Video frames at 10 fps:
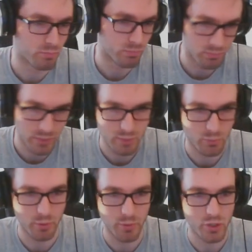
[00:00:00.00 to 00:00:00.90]
that's
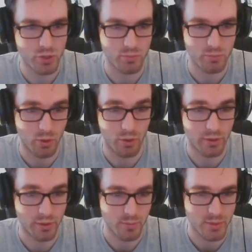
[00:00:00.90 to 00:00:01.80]
pretty much all that
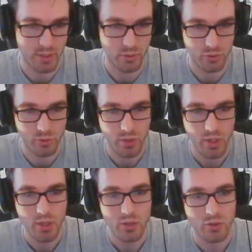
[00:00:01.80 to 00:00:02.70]
it comes down to.
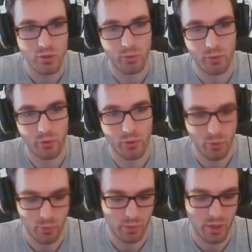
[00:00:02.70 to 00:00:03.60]
So we're going to
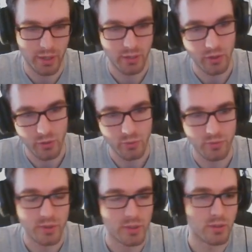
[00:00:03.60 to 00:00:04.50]
go
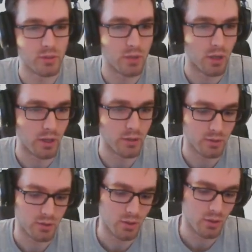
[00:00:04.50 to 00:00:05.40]
i.uv.u
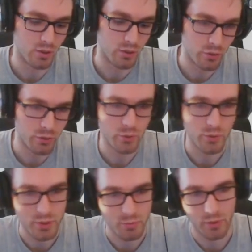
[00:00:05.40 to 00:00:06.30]

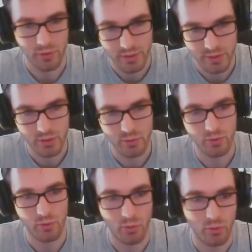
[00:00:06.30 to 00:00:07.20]
is smaller than
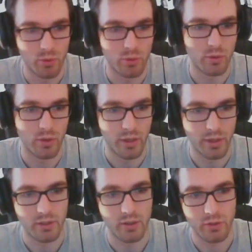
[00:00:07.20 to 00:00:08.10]
0, or
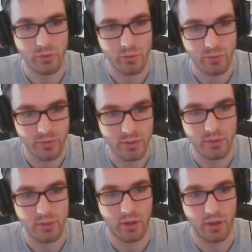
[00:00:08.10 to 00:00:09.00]
i.uv.u
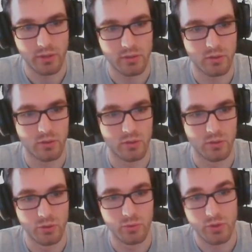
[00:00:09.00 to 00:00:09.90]

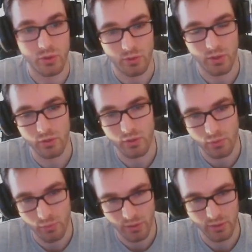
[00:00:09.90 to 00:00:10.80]
is greater
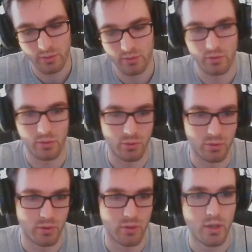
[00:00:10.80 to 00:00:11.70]
than 1,
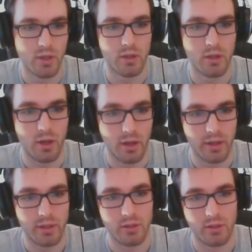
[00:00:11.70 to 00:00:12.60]
or
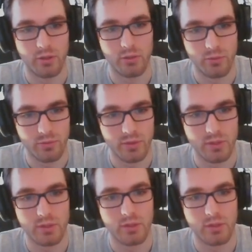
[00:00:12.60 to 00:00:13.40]
i.uv.v